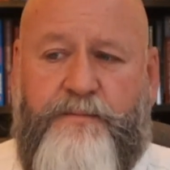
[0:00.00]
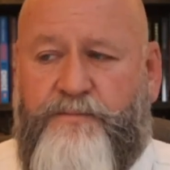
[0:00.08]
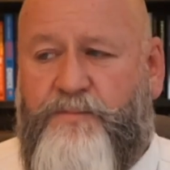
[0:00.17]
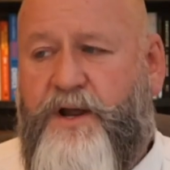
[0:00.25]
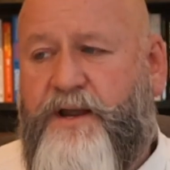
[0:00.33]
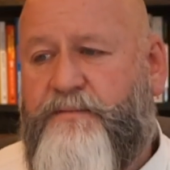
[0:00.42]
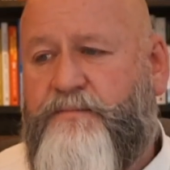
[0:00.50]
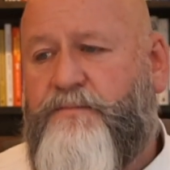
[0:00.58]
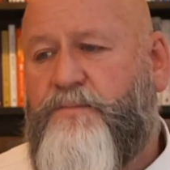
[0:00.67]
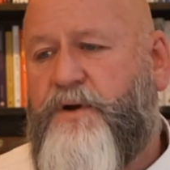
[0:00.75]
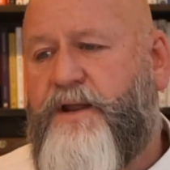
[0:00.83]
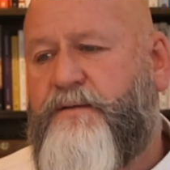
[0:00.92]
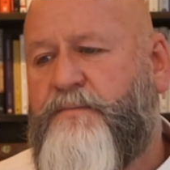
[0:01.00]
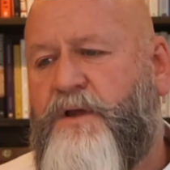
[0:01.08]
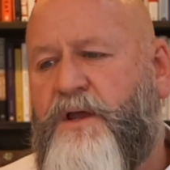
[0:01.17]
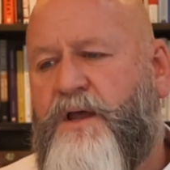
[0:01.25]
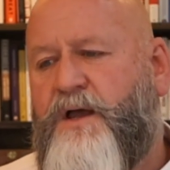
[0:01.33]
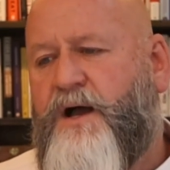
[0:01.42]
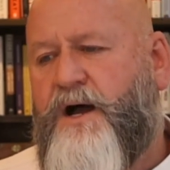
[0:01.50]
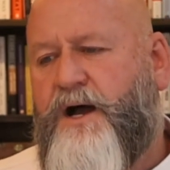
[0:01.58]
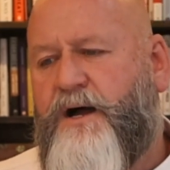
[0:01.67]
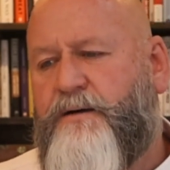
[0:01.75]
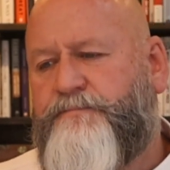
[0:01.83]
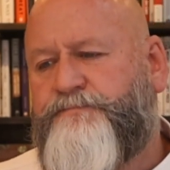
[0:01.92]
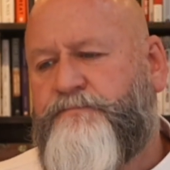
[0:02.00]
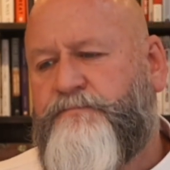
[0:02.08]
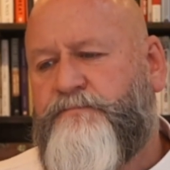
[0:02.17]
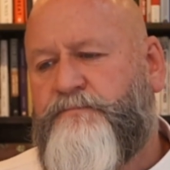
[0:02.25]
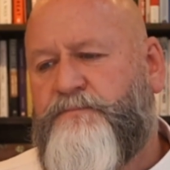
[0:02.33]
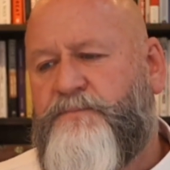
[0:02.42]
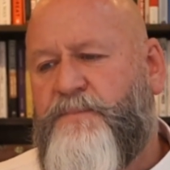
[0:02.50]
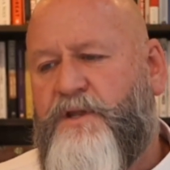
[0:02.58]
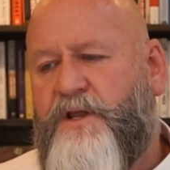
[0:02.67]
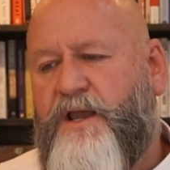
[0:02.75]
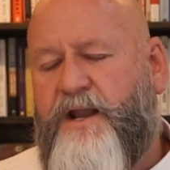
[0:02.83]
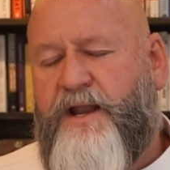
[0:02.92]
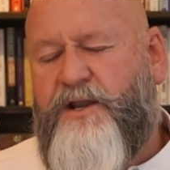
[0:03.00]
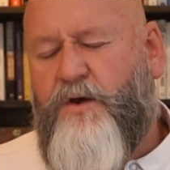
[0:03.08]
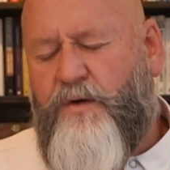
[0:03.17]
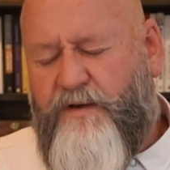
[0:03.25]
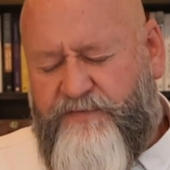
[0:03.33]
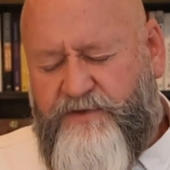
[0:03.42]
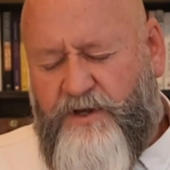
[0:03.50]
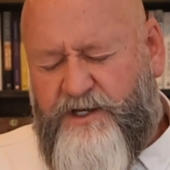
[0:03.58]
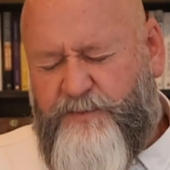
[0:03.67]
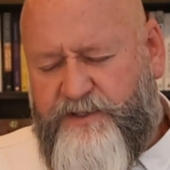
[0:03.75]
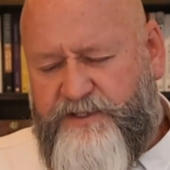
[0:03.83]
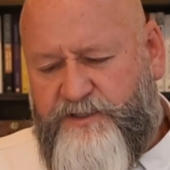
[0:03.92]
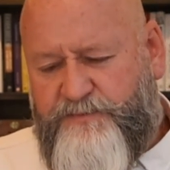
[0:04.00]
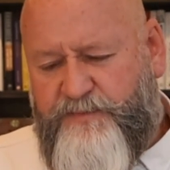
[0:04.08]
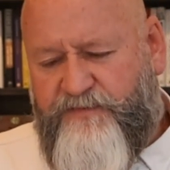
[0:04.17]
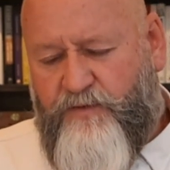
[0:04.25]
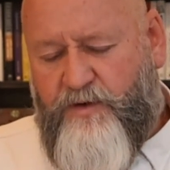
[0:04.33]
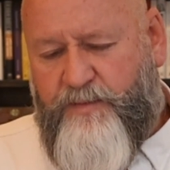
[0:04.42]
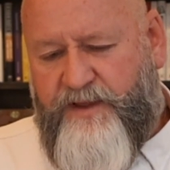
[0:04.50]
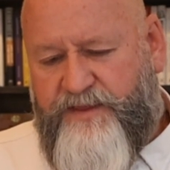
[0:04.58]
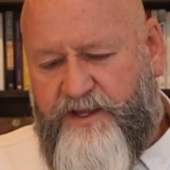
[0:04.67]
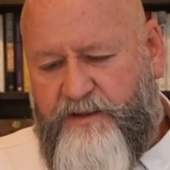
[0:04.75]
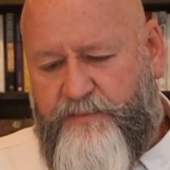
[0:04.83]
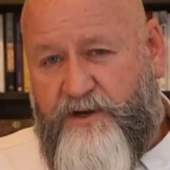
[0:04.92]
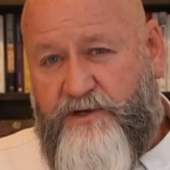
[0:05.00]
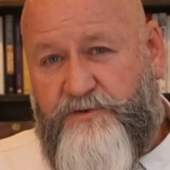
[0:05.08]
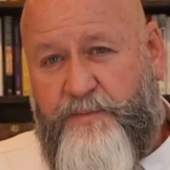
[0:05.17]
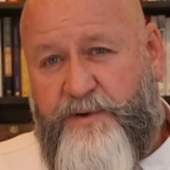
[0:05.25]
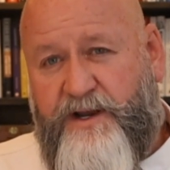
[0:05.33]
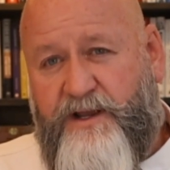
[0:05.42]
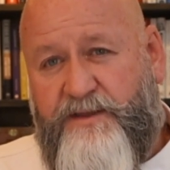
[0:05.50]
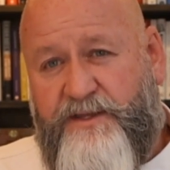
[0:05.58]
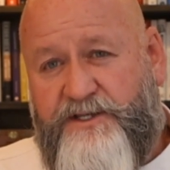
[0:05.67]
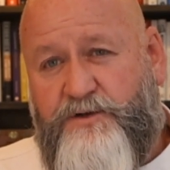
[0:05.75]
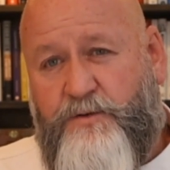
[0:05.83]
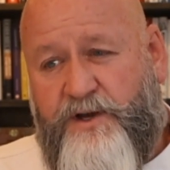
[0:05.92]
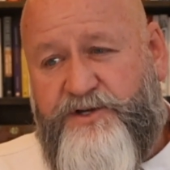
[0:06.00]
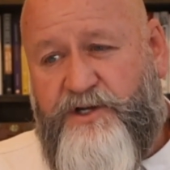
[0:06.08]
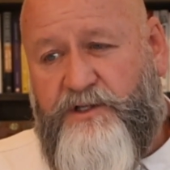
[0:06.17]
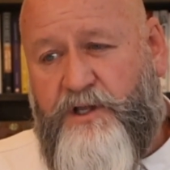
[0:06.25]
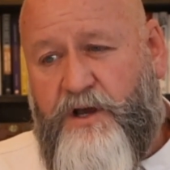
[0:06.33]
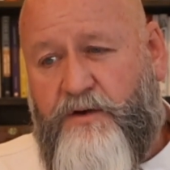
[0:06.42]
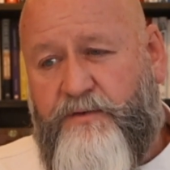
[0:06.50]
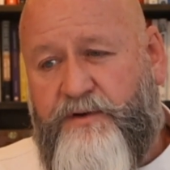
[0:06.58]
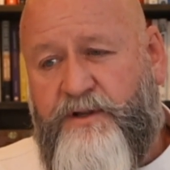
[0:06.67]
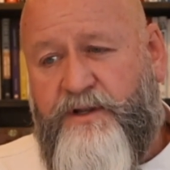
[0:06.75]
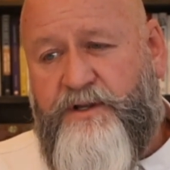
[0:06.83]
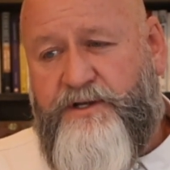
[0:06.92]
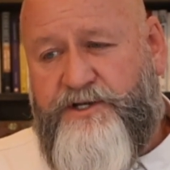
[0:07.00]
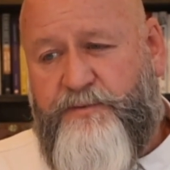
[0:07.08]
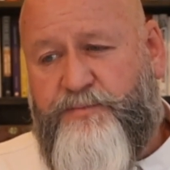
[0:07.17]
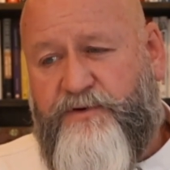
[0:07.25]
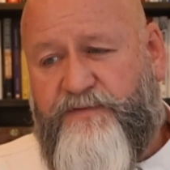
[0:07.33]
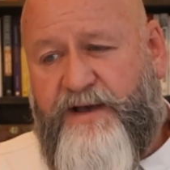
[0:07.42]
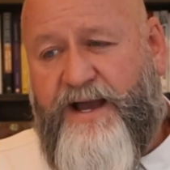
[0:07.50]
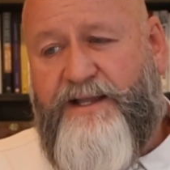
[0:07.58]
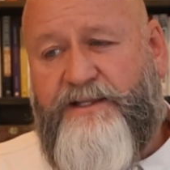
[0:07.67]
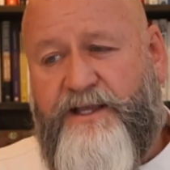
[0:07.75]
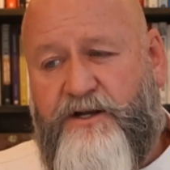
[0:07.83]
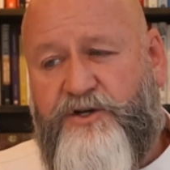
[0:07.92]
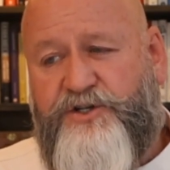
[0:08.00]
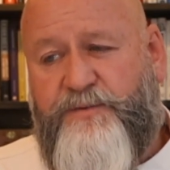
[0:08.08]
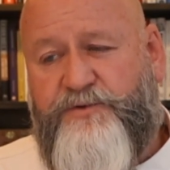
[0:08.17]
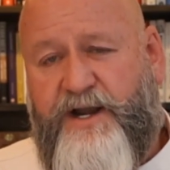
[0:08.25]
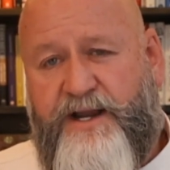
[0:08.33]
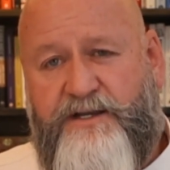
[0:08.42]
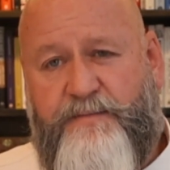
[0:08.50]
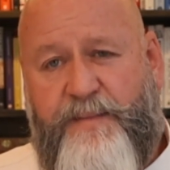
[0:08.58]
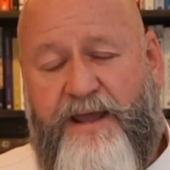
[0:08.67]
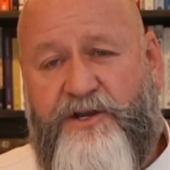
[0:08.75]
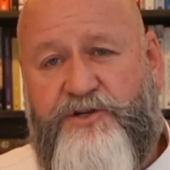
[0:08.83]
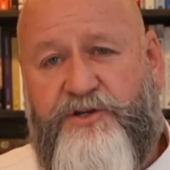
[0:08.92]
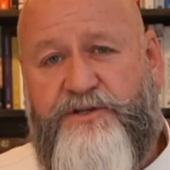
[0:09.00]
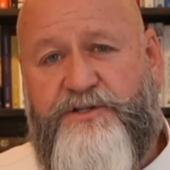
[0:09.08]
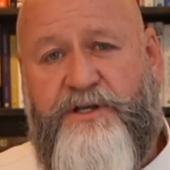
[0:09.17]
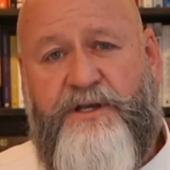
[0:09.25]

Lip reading: Right. And I know I've talked about this before, but I think it bears repeating in this question alone. Do you provide leadership training to managers?